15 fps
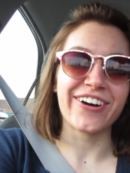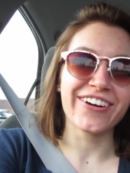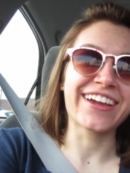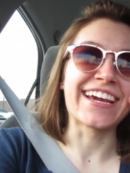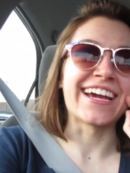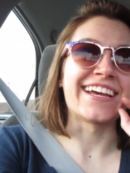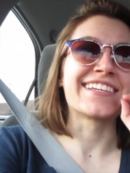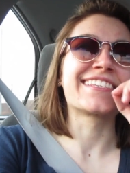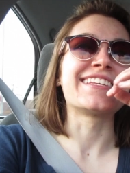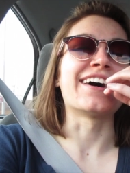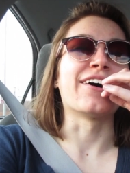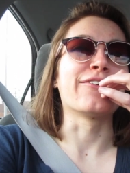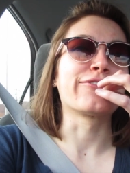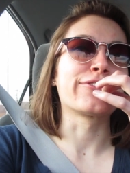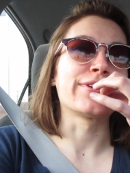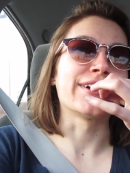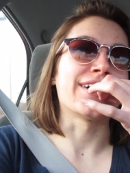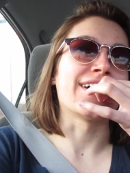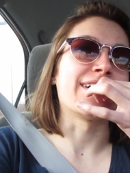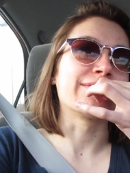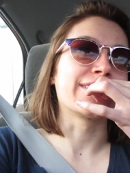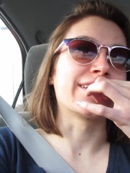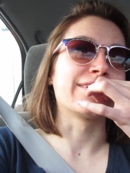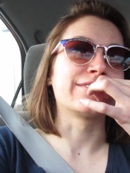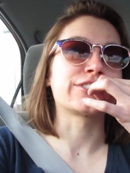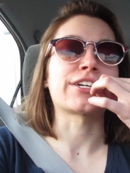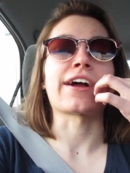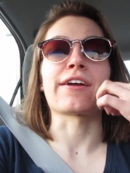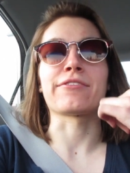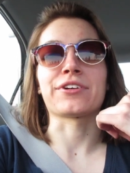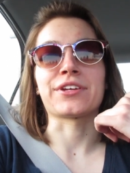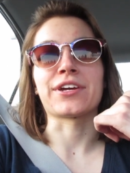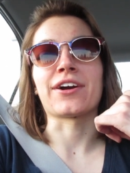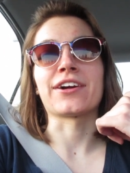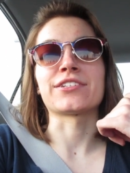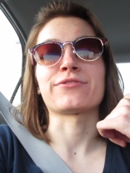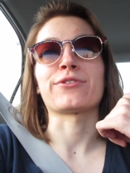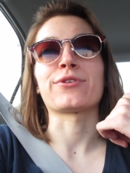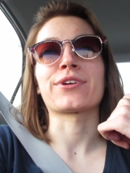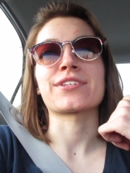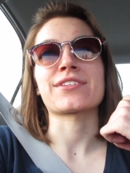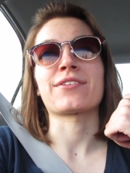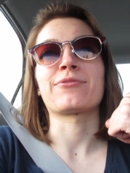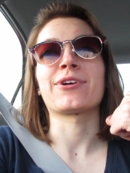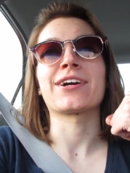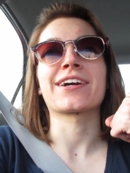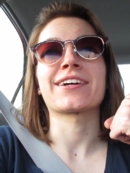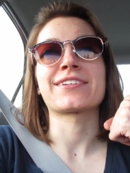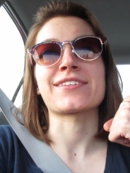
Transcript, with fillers: focus. No, for real. I'm gonna try really hard to focus on work.